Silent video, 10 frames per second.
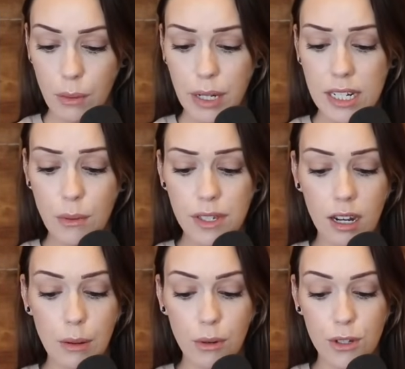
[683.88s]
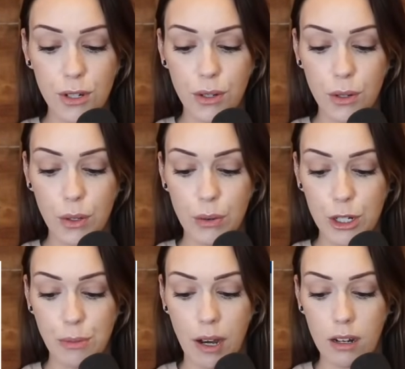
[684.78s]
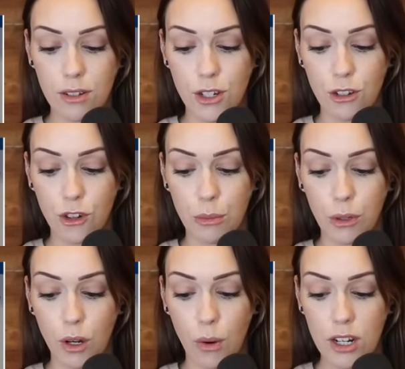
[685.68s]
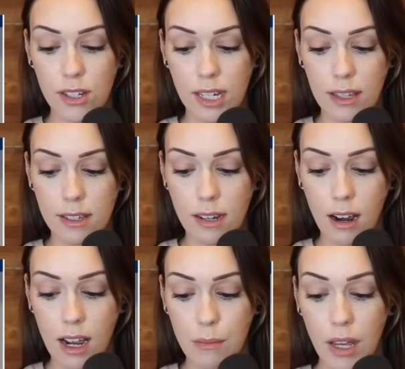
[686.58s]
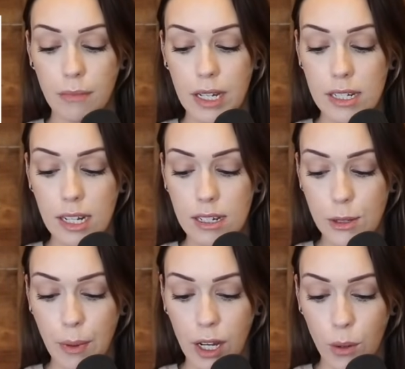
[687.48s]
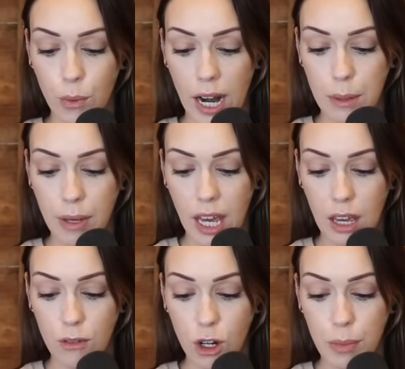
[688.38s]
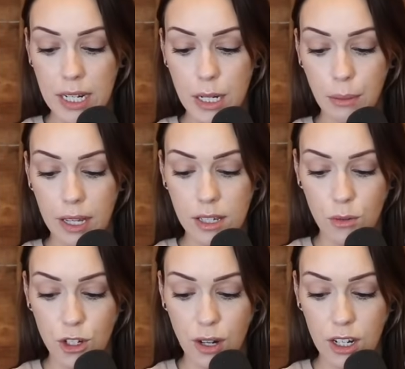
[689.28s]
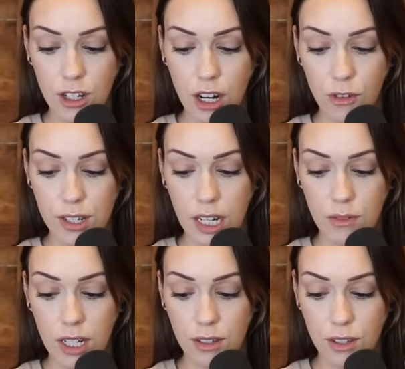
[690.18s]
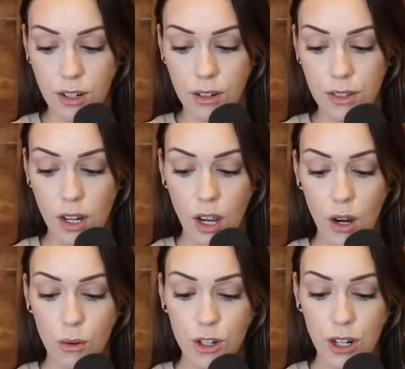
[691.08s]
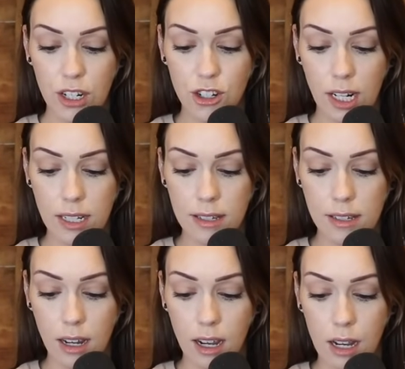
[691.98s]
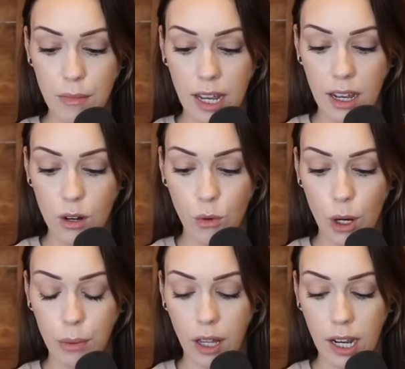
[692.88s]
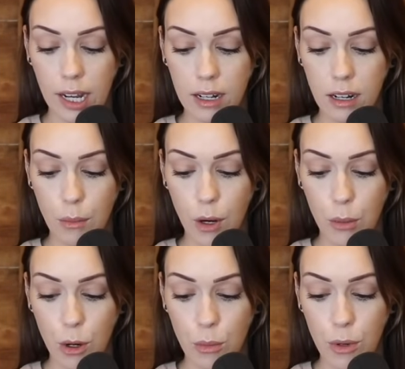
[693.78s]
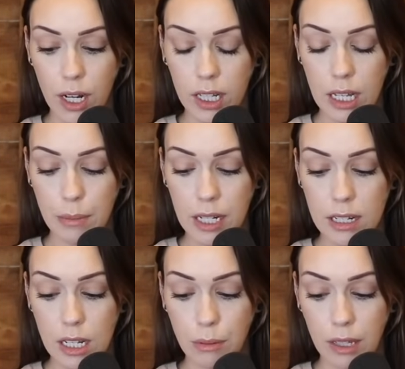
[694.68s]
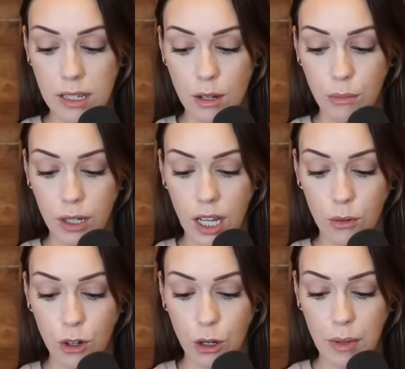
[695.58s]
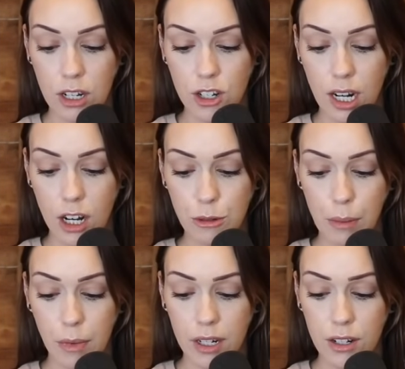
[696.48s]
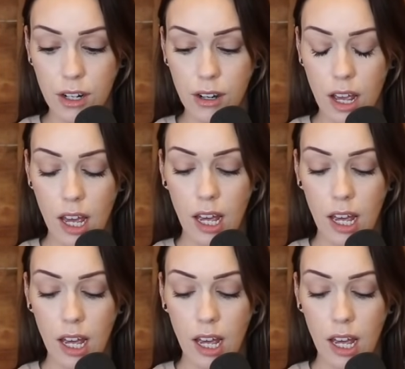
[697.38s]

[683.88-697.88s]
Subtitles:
PT was unable to respond to verbal questions at this time. PT displaying erratic behavior. PT placed in restraint chair for safety concerns. Restraints checked at this time and were applied appropriately. PT placed in booking room and chair to be monitored.